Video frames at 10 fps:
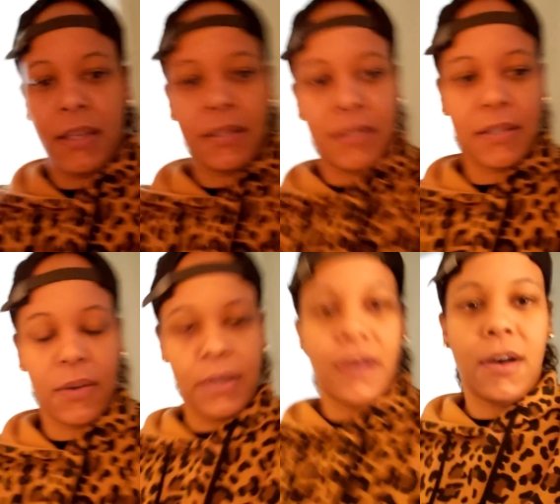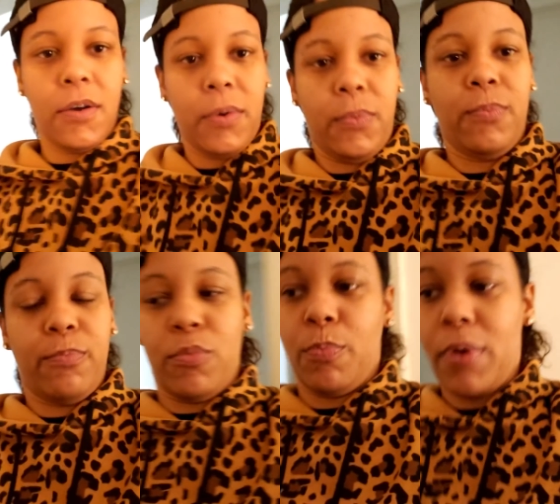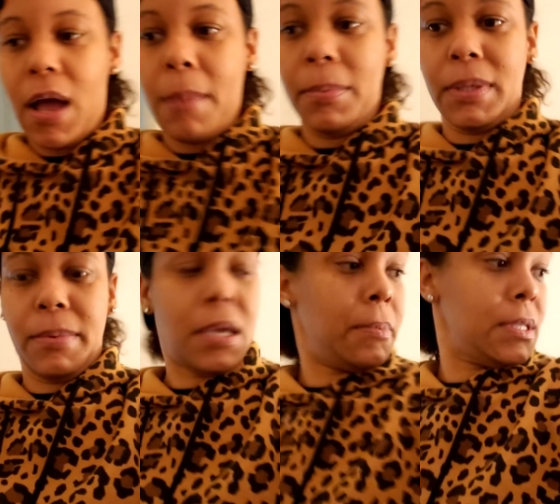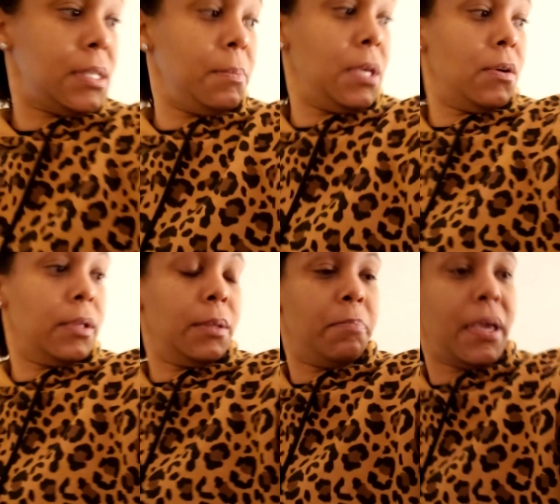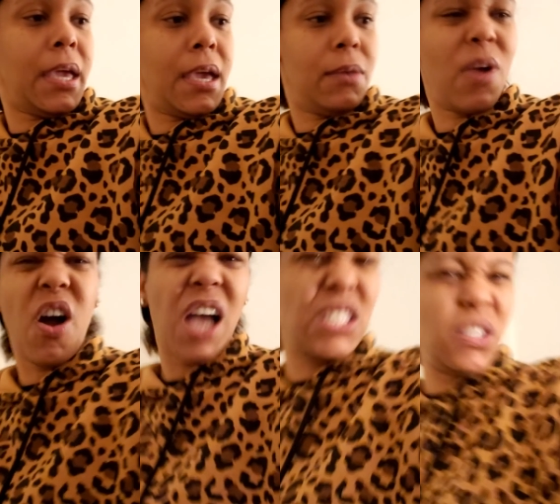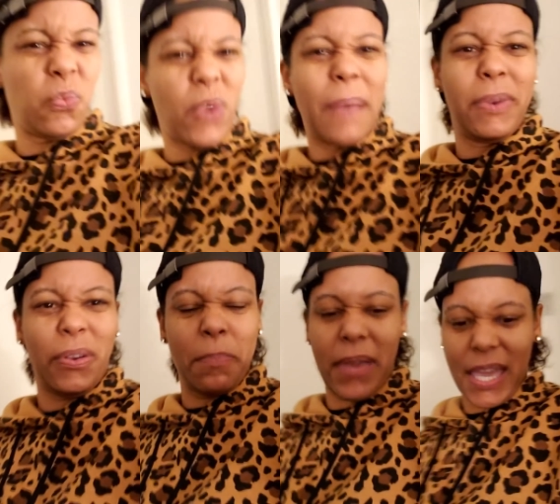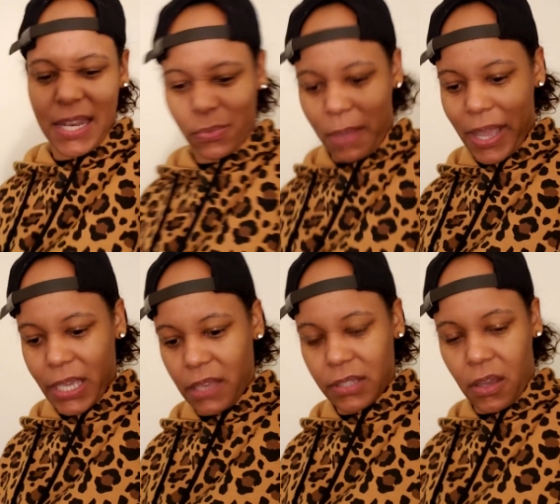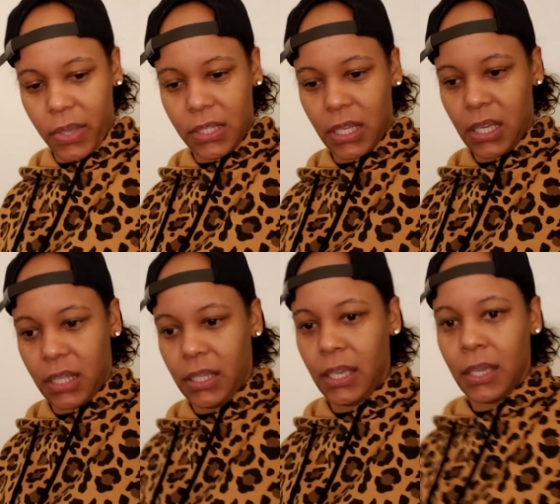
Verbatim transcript: So y'all will probably be able to see me on the bed. Well, I shouldn't wrap it on the bed. That's why my gifts always look ugly.